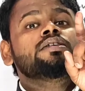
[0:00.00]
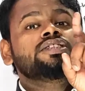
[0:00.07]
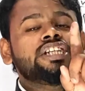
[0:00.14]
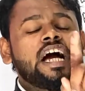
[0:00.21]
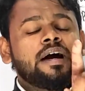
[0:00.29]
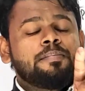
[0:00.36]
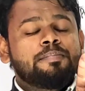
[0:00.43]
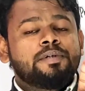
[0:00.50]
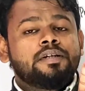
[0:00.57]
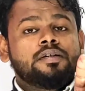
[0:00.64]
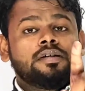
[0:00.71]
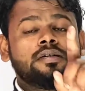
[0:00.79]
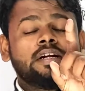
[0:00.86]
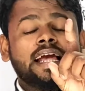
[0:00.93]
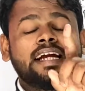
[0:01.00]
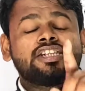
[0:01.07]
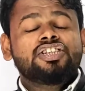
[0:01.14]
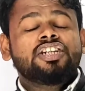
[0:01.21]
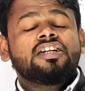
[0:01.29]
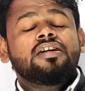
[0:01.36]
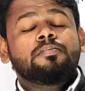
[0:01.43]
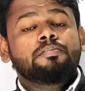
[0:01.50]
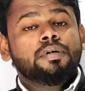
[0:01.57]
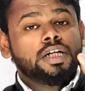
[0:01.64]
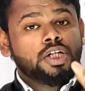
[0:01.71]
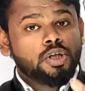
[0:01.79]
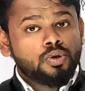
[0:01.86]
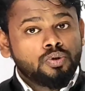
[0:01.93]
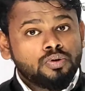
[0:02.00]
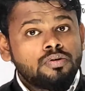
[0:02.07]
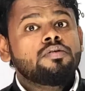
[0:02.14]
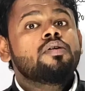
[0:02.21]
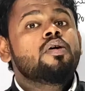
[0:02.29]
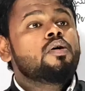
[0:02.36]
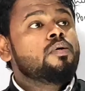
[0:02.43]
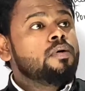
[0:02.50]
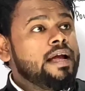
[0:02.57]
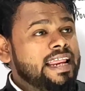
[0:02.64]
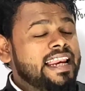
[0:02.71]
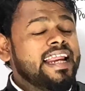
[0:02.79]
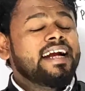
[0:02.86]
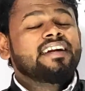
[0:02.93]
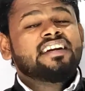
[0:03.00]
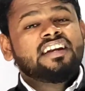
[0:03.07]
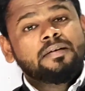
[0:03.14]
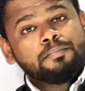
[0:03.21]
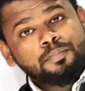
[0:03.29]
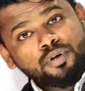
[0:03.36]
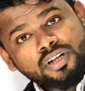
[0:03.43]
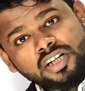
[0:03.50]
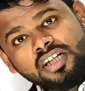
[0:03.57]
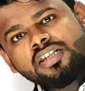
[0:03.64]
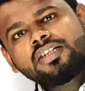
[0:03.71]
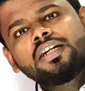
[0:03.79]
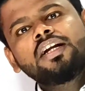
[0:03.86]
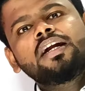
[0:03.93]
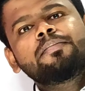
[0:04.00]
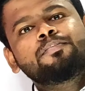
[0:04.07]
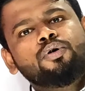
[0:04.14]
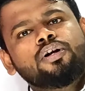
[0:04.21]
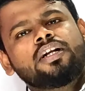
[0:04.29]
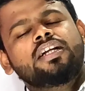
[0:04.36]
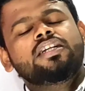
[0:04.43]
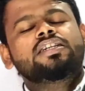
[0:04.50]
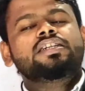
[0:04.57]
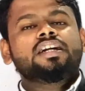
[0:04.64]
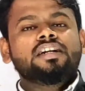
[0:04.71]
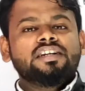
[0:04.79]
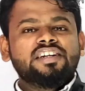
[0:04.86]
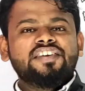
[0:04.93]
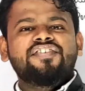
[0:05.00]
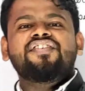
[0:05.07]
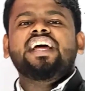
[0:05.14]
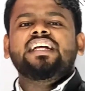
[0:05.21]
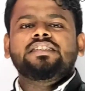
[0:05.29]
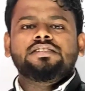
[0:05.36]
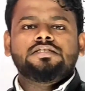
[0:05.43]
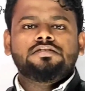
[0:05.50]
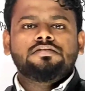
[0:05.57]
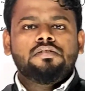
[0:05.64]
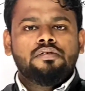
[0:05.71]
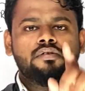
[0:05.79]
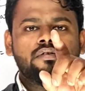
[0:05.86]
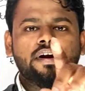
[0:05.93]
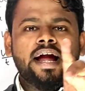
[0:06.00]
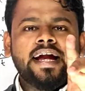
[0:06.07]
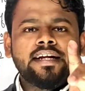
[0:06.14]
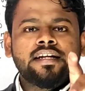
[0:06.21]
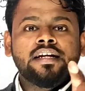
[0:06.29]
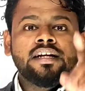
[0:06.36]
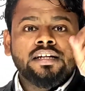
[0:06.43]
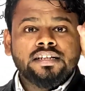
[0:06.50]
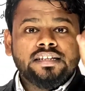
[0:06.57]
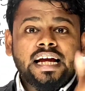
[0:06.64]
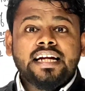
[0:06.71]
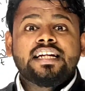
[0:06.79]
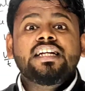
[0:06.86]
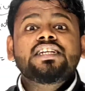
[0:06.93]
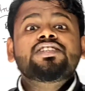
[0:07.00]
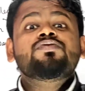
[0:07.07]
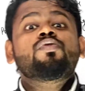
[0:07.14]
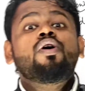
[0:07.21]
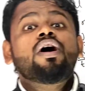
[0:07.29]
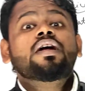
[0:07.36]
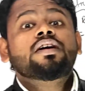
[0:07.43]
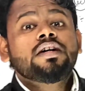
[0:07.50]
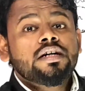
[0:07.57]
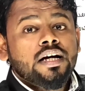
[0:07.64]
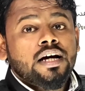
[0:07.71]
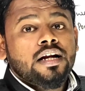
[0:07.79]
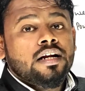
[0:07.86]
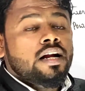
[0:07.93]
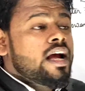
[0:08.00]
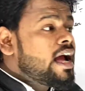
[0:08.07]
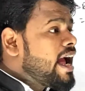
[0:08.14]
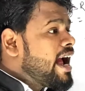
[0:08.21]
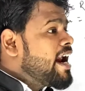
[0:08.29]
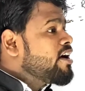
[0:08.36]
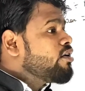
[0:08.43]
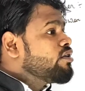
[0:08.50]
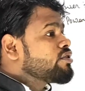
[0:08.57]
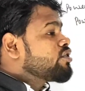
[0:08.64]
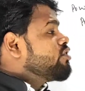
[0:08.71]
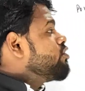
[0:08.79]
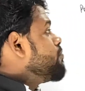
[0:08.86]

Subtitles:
Chapter lecture number 2, electric potential and potential difference, right? That is work done. And also